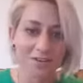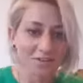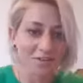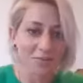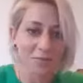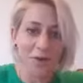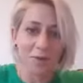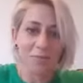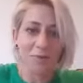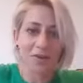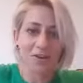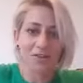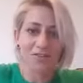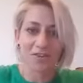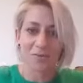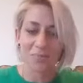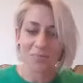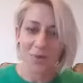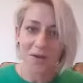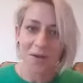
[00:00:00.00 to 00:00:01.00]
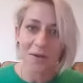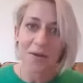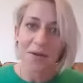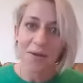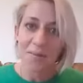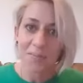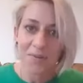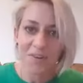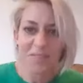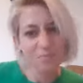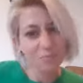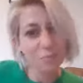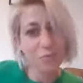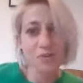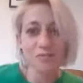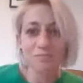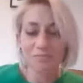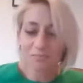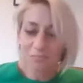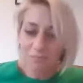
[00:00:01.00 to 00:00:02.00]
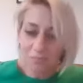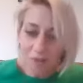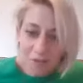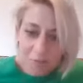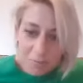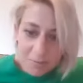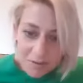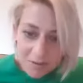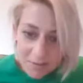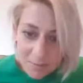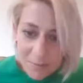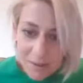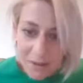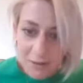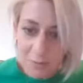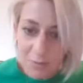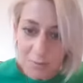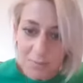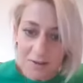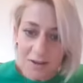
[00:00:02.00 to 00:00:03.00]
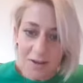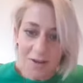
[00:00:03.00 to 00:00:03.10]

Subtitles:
Don't know why I'm wearing a jumper, but would rather be in Spain probably.